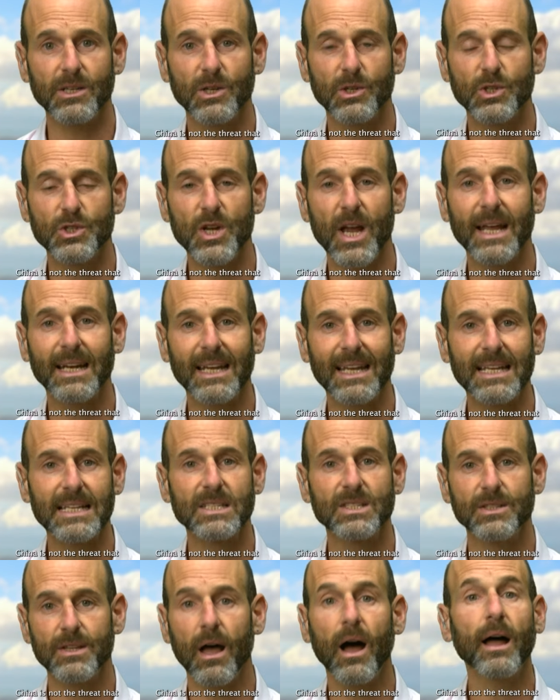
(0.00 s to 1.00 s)
China is
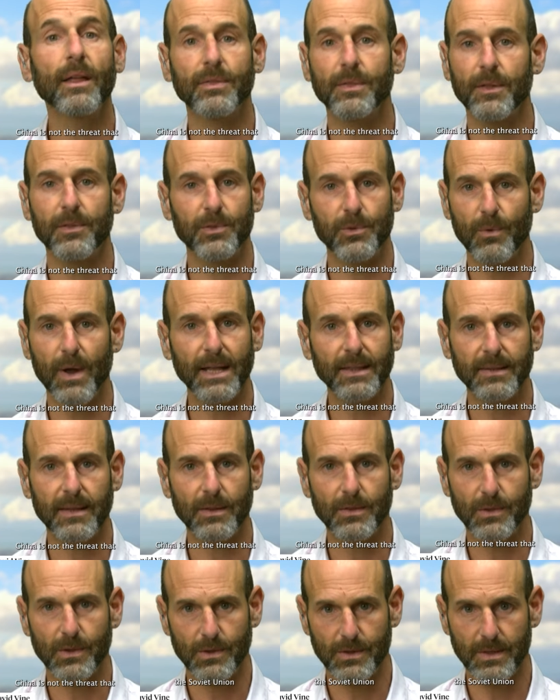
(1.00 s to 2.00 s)
not the threat that
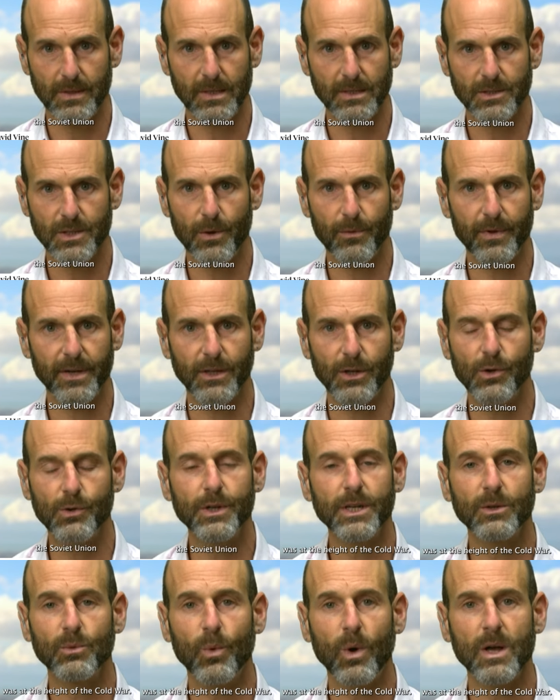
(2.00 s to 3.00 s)
the Soviet
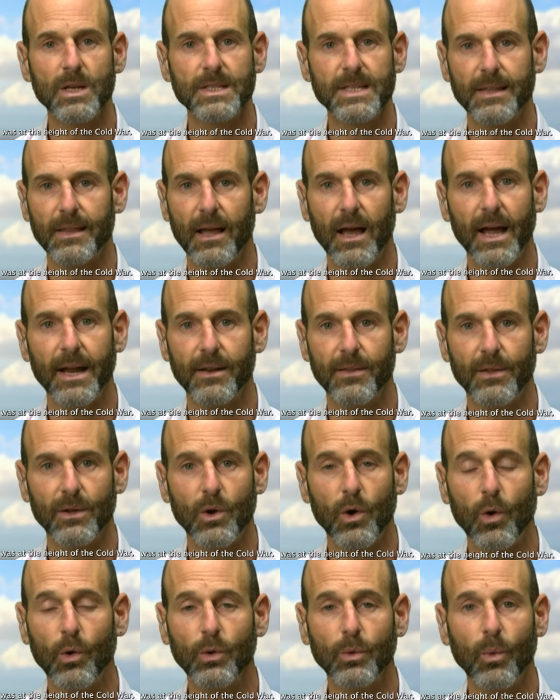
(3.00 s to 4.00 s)
Union was at the height of the
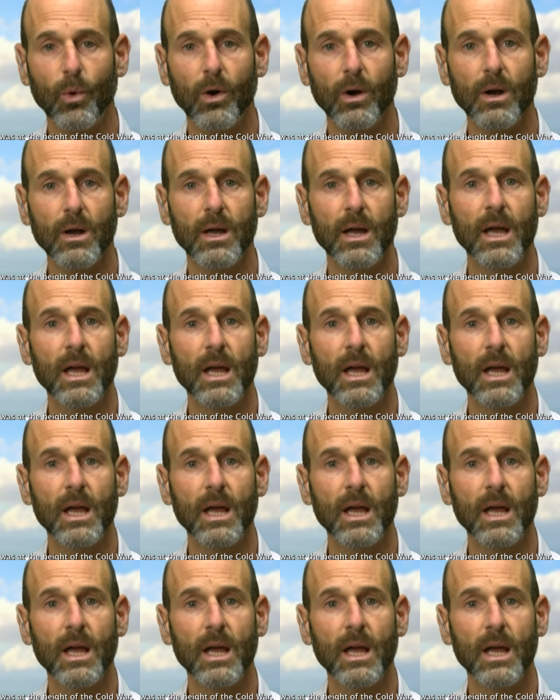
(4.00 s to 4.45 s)
Cold War.